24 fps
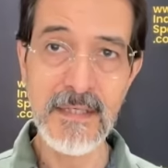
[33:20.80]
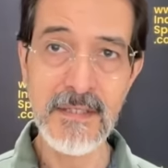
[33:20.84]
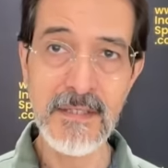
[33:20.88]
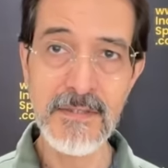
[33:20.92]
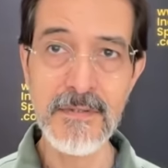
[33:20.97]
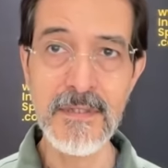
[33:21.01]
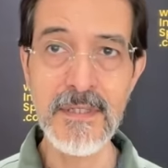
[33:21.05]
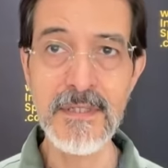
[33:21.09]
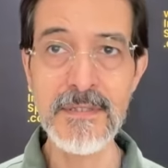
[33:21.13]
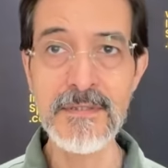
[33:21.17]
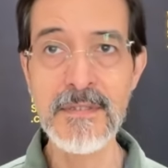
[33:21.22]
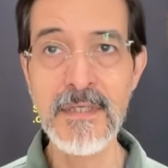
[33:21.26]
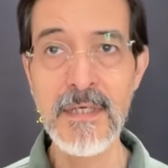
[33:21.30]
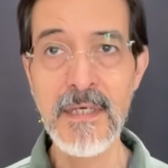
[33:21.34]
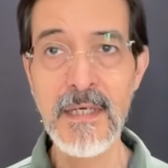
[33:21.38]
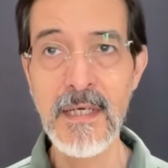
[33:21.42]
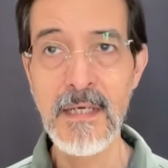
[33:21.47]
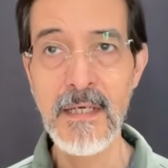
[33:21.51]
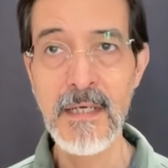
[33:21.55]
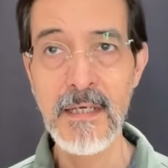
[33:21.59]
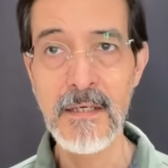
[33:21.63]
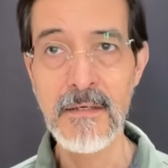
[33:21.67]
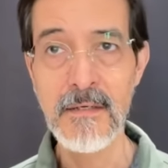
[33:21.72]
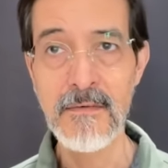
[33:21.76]
interest,
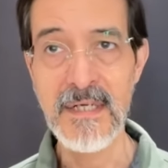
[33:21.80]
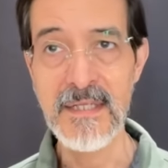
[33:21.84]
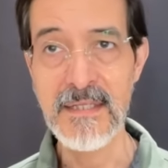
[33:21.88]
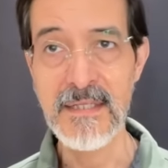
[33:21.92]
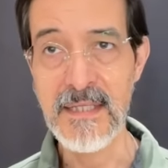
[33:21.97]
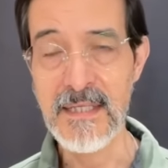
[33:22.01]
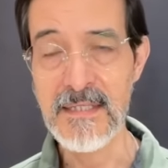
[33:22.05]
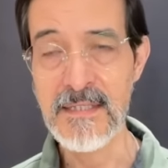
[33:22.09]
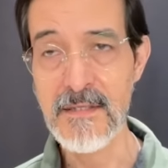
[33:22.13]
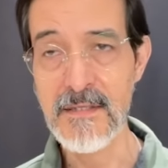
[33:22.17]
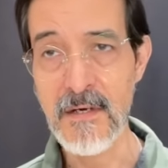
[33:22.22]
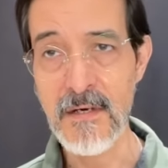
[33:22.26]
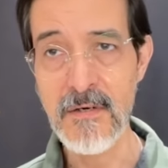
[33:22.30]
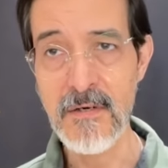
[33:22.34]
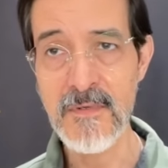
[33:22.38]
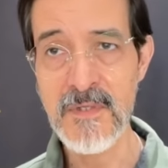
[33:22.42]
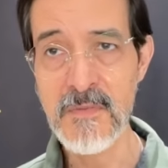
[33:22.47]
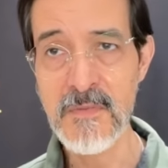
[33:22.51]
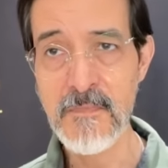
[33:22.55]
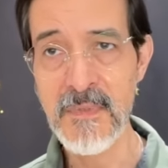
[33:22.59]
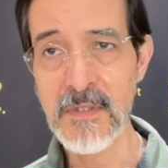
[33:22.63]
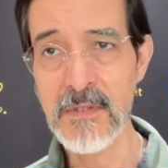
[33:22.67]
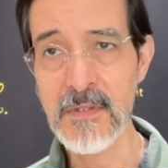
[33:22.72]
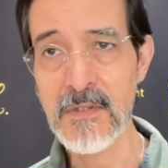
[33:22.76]
right? That's always
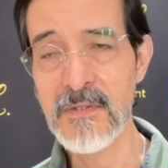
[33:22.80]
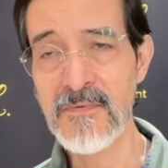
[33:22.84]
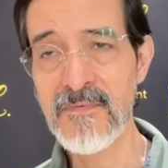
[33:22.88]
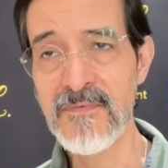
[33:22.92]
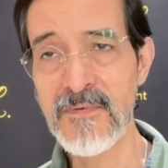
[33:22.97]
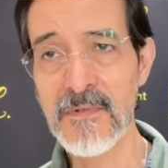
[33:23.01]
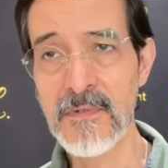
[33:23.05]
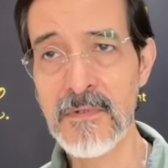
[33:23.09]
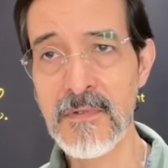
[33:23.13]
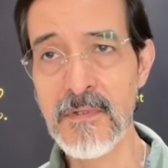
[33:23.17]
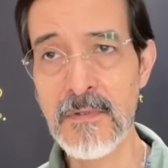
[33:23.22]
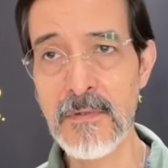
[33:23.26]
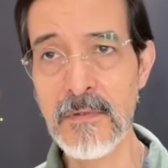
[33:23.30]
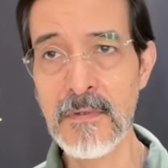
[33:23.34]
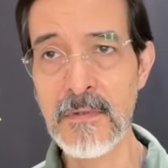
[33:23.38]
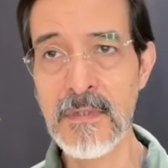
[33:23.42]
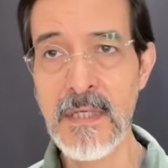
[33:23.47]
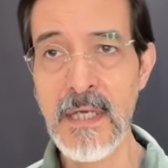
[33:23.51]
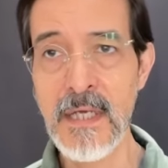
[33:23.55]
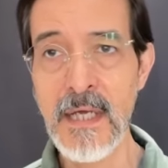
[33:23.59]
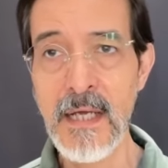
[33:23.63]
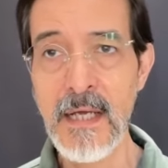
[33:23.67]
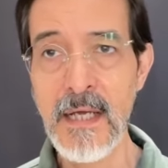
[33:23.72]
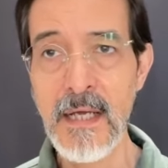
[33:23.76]
been good for gold.
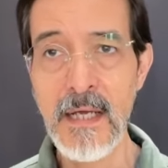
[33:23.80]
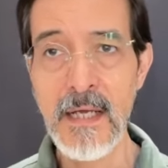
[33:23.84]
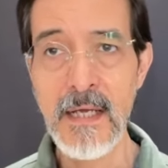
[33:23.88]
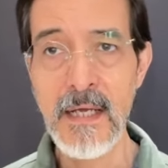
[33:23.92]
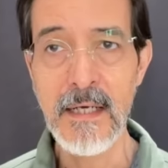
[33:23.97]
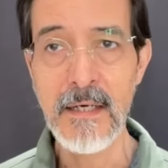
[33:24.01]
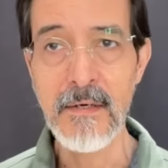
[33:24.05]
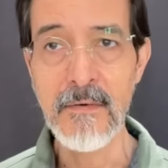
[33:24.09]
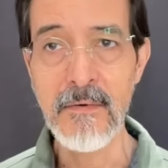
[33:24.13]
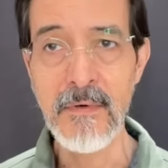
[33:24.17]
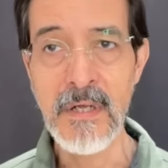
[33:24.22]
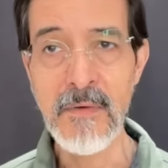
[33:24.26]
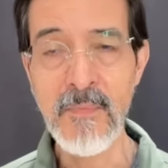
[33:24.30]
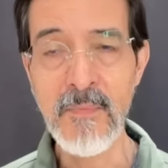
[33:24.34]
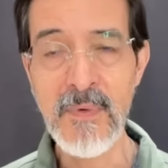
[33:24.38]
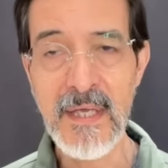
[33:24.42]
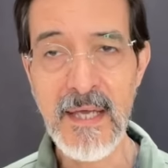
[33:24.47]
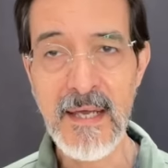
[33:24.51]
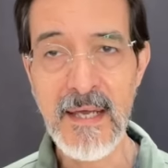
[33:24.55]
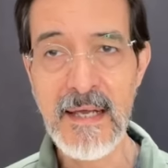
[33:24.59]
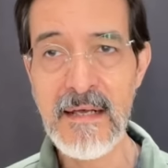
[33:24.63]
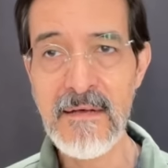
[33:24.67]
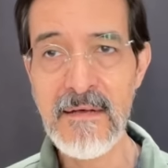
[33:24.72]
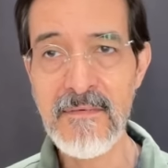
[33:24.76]
And we
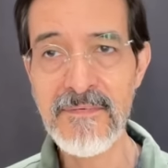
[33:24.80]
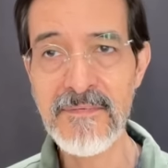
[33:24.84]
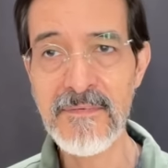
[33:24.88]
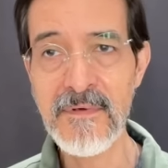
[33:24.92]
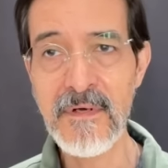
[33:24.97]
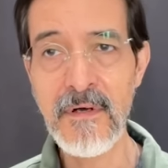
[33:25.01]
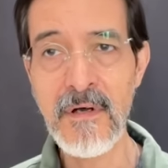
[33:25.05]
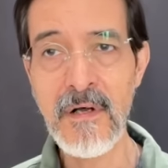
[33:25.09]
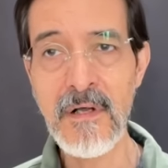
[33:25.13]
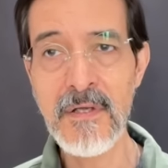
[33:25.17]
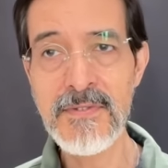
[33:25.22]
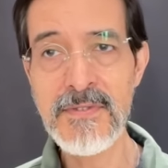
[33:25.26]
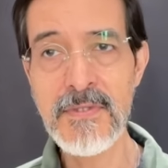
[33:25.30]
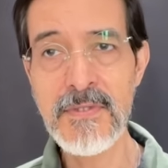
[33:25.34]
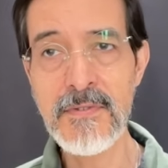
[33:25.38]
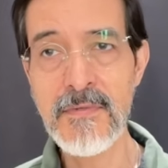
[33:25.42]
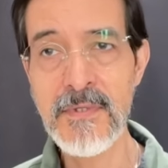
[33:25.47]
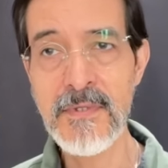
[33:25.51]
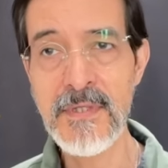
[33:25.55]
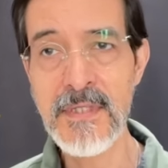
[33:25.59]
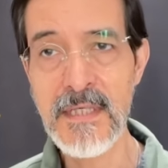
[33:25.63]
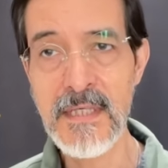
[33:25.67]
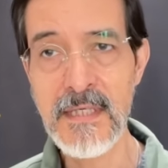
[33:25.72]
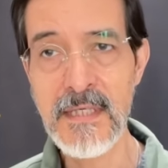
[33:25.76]
have also
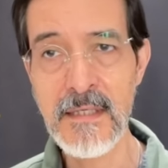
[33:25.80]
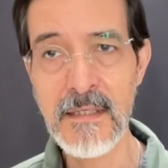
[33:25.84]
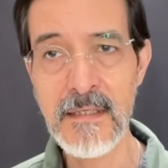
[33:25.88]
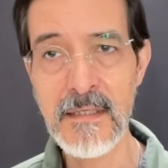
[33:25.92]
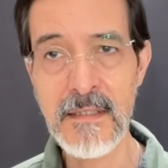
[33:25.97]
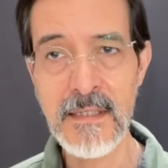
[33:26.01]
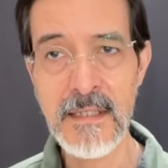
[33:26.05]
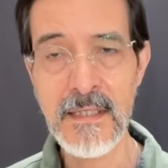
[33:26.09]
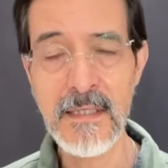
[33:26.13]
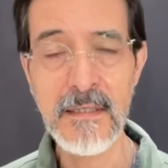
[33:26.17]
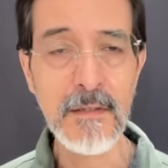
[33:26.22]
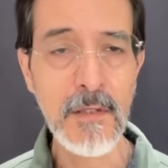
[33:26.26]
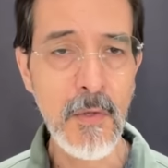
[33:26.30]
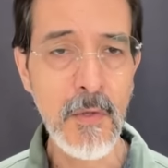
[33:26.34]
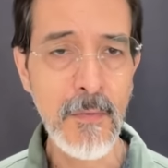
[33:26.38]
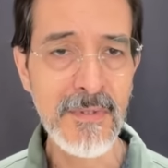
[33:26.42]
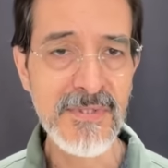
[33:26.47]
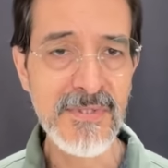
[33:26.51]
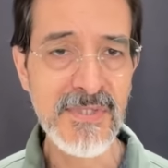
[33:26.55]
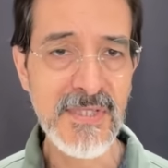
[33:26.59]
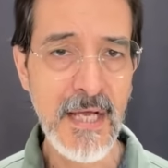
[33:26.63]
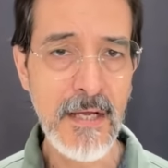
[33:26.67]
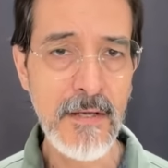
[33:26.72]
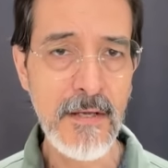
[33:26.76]
the the global
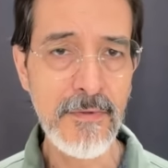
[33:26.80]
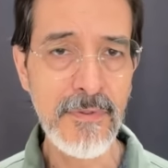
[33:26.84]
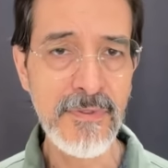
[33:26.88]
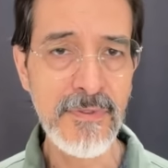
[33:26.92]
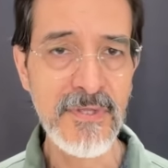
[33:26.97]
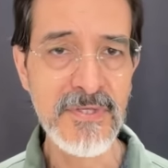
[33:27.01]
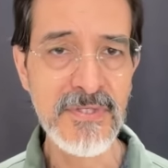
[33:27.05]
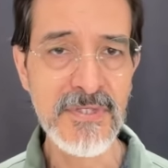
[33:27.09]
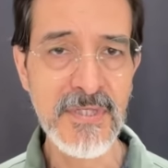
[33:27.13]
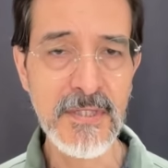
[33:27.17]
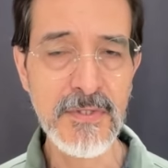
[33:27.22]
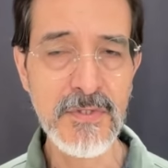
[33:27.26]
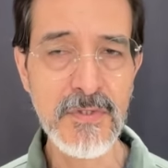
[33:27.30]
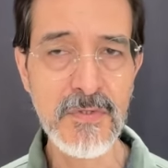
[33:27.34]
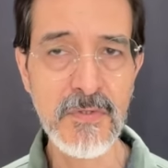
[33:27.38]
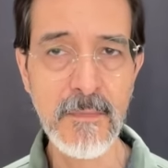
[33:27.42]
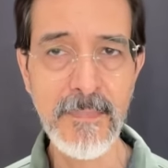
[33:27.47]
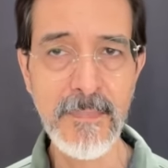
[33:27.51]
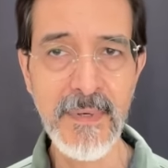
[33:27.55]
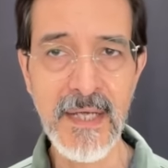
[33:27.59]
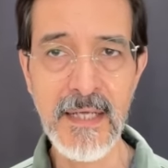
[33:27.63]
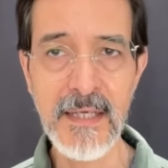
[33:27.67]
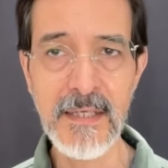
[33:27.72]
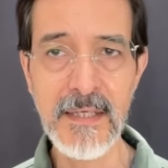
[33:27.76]
south, the central
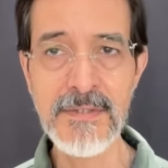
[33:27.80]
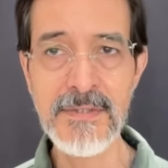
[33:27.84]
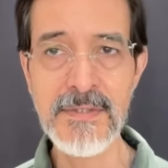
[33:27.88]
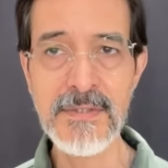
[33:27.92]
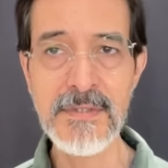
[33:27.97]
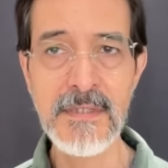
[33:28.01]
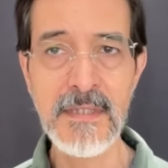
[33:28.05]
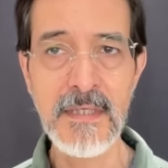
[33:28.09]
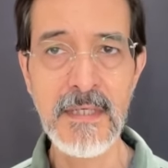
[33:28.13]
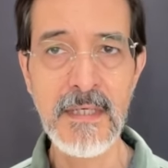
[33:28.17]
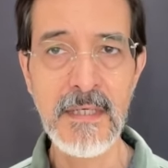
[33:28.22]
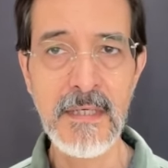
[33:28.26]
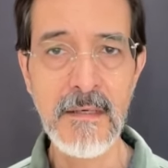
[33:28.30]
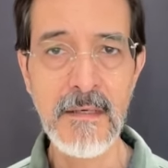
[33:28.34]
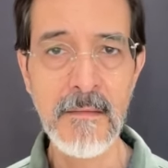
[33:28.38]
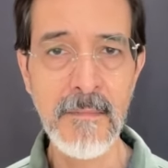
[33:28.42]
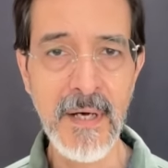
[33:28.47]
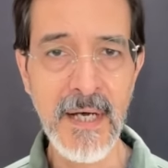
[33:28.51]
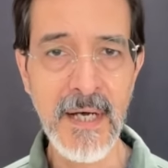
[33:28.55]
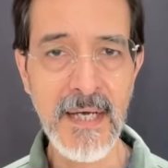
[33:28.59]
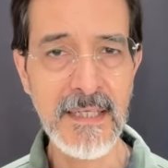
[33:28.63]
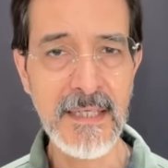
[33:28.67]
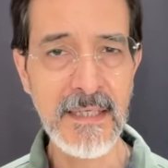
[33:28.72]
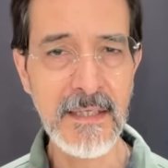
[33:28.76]
banks
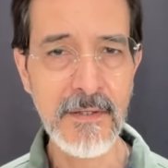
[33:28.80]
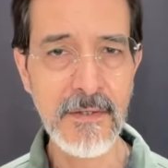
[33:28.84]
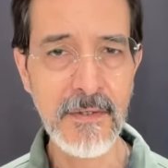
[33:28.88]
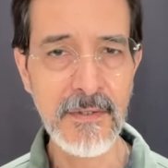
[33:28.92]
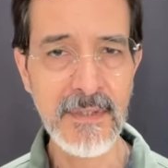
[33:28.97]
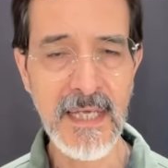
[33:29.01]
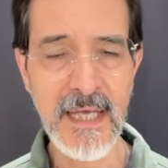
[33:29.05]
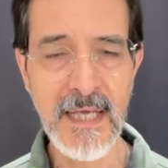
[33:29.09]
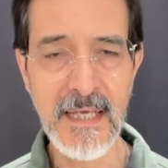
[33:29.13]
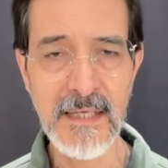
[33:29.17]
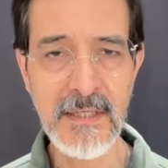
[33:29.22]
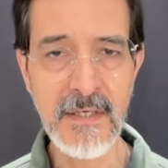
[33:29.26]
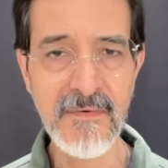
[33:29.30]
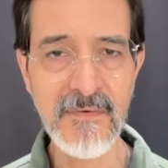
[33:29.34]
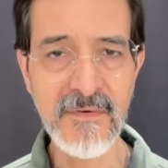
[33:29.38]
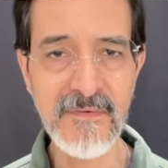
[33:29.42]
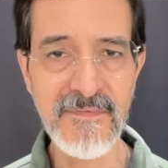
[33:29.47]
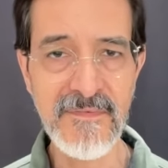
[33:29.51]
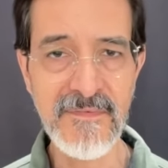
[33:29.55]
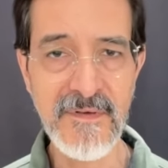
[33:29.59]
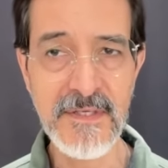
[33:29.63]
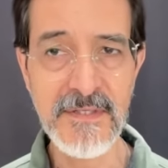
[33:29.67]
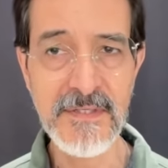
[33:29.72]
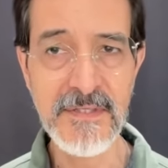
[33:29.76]
buying gold hand over
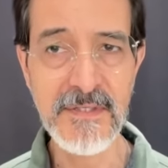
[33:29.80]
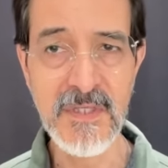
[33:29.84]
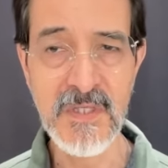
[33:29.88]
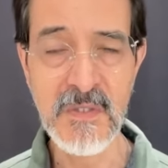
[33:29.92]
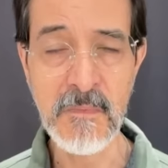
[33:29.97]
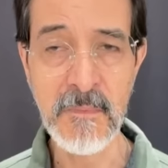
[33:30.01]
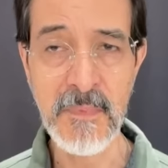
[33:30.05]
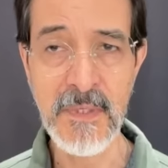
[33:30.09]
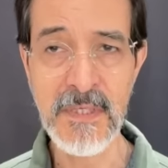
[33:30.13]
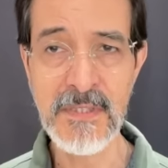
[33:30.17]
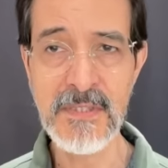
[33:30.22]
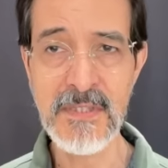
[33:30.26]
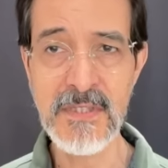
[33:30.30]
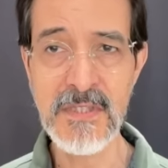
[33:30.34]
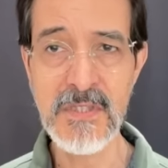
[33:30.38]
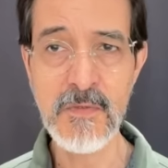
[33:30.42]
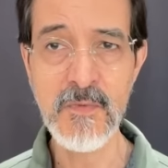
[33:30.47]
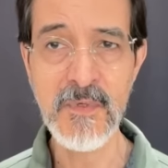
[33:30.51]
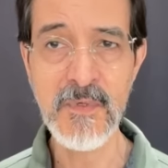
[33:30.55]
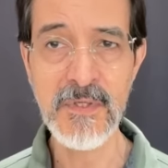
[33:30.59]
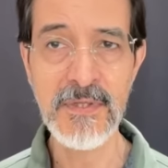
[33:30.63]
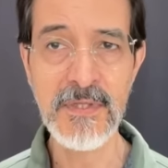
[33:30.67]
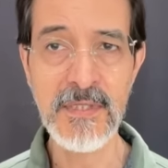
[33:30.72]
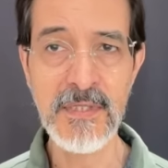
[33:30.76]
fist. This business
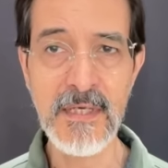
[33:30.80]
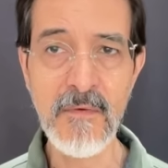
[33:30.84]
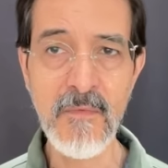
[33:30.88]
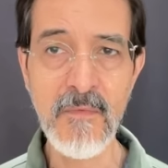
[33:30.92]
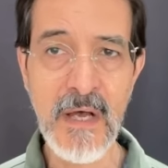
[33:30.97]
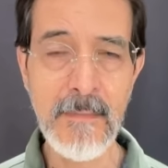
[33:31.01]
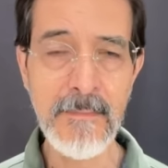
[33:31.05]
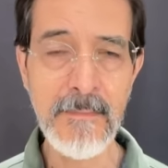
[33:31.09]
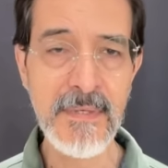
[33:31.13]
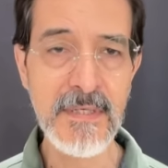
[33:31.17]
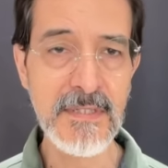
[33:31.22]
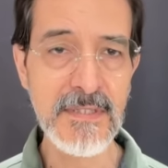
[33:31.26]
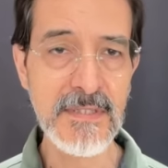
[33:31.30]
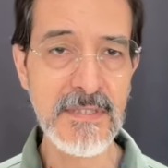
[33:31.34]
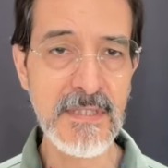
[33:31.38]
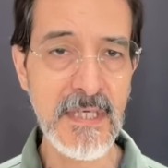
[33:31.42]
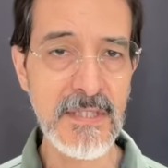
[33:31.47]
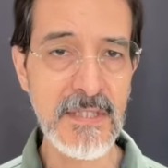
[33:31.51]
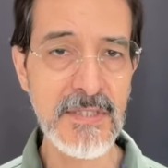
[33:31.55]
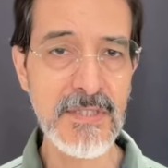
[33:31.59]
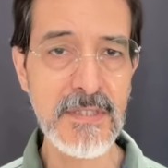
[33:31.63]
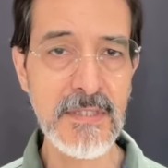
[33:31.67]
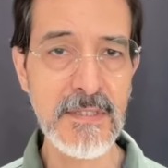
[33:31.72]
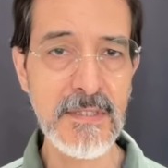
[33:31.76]
with the
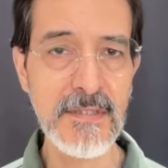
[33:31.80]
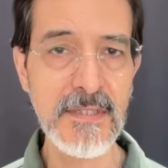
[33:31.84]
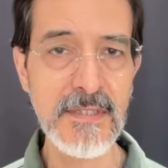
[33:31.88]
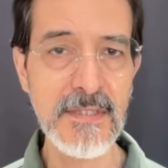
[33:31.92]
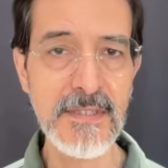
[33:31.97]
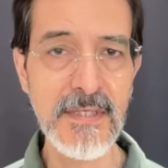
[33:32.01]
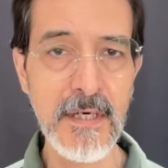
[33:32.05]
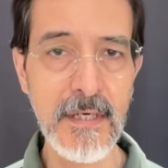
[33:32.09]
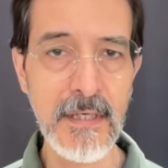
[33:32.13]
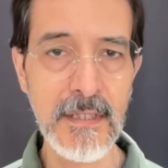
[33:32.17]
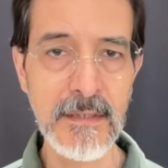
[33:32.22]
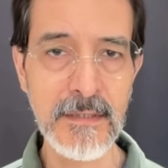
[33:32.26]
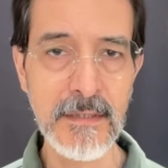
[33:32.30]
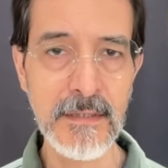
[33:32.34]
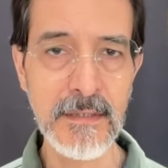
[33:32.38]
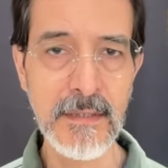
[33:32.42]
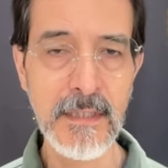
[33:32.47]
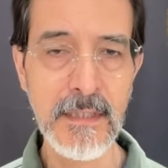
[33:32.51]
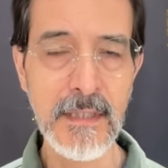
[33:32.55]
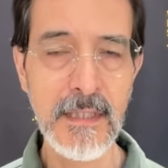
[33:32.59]
weaponization of the dollar,